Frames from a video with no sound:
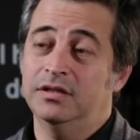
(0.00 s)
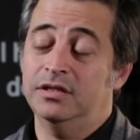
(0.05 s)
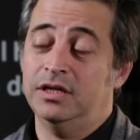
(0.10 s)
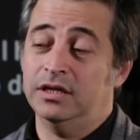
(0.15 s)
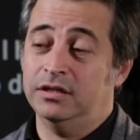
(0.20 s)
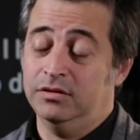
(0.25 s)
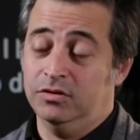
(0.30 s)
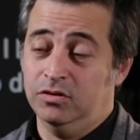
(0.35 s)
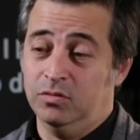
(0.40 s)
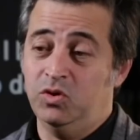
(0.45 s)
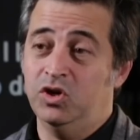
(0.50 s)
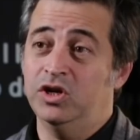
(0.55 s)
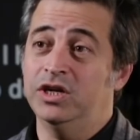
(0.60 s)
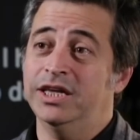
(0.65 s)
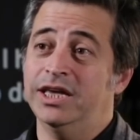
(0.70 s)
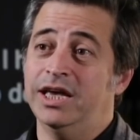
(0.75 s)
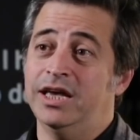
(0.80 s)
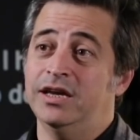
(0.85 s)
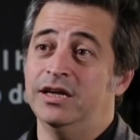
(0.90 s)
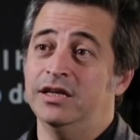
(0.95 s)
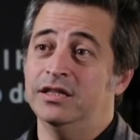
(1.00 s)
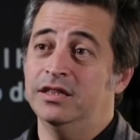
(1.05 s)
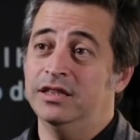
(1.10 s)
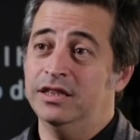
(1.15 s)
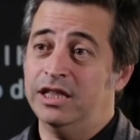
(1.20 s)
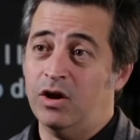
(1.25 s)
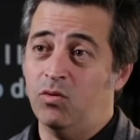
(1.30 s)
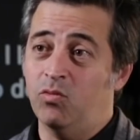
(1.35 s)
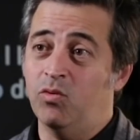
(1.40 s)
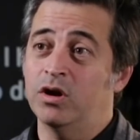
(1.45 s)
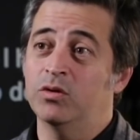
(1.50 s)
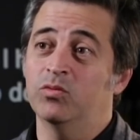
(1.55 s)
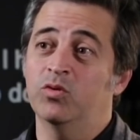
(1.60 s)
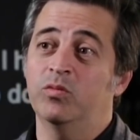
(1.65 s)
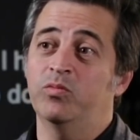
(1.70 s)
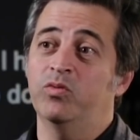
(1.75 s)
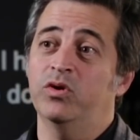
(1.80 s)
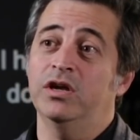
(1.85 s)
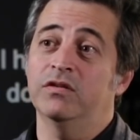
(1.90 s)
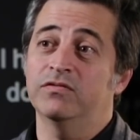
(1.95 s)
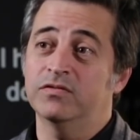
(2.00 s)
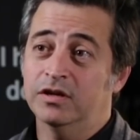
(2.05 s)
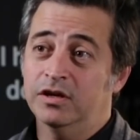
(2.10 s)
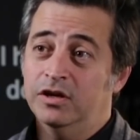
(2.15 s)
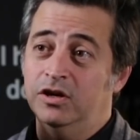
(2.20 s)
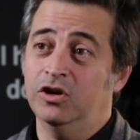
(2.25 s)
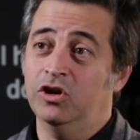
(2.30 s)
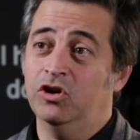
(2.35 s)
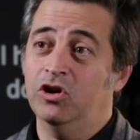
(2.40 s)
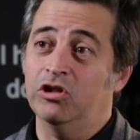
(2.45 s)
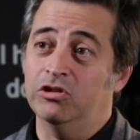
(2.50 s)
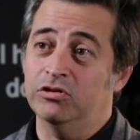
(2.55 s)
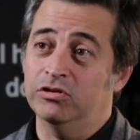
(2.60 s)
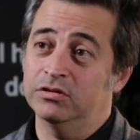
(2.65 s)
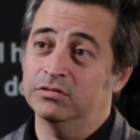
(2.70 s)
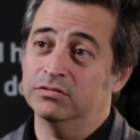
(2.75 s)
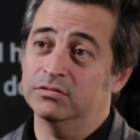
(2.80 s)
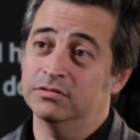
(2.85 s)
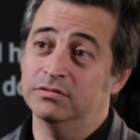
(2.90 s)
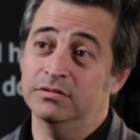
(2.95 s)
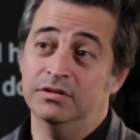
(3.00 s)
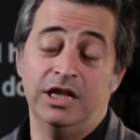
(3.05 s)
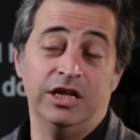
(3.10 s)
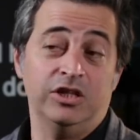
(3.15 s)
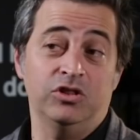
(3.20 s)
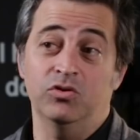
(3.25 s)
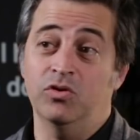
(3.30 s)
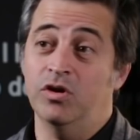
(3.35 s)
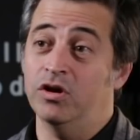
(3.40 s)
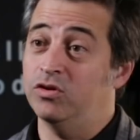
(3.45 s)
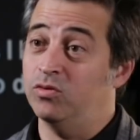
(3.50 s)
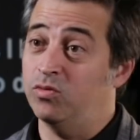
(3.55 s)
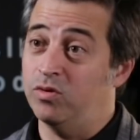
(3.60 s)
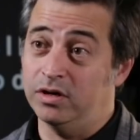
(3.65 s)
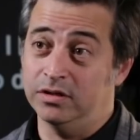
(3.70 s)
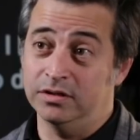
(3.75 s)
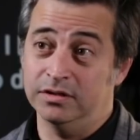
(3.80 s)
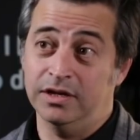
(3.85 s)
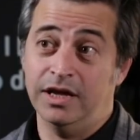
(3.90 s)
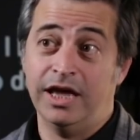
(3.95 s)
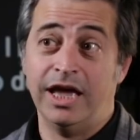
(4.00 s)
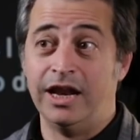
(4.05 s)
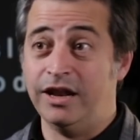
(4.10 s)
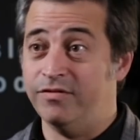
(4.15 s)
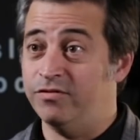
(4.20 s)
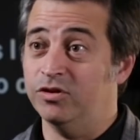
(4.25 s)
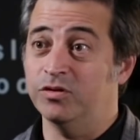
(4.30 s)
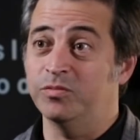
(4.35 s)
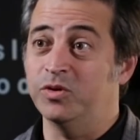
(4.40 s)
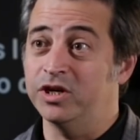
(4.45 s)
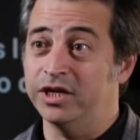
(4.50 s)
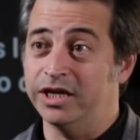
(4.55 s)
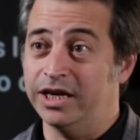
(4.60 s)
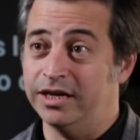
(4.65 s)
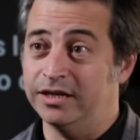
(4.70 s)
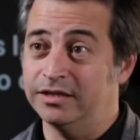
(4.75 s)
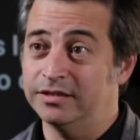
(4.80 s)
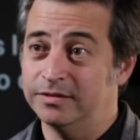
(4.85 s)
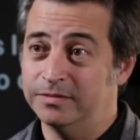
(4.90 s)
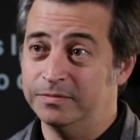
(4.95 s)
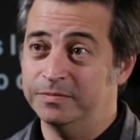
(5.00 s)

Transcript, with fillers: that communicated that one word brief, color, like no other one had ever communicated.